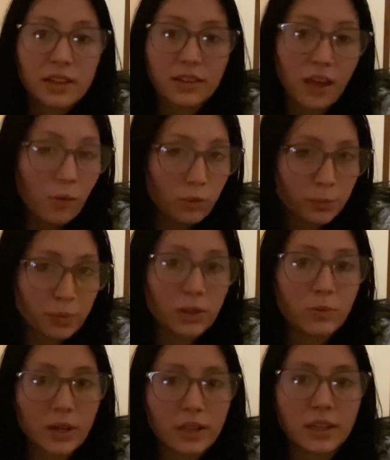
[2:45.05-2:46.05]
That would be
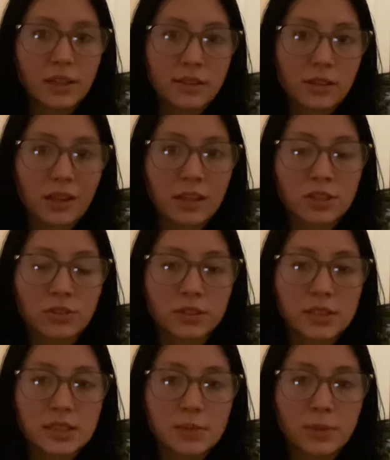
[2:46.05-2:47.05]
when intellectual
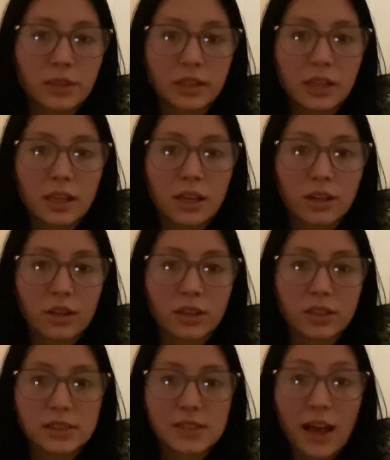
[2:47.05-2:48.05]
disability
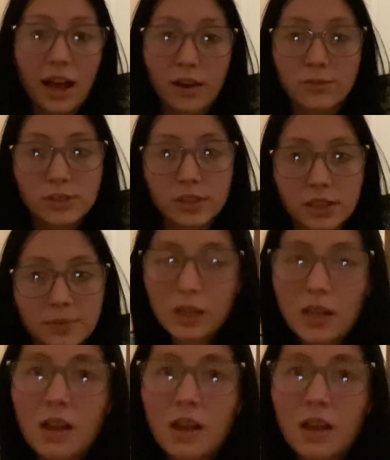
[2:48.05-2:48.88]
occurs after.